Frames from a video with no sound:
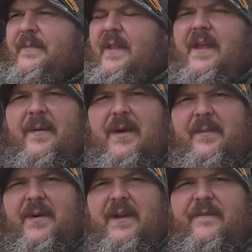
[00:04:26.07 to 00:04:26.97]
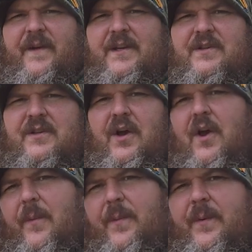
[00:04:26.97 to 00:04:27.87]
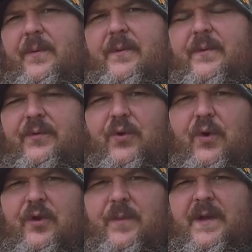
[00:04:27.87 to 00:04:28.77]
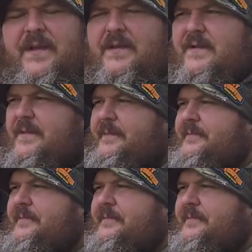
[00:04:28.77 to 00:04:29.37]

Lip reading: And that might bring fish up to the baits.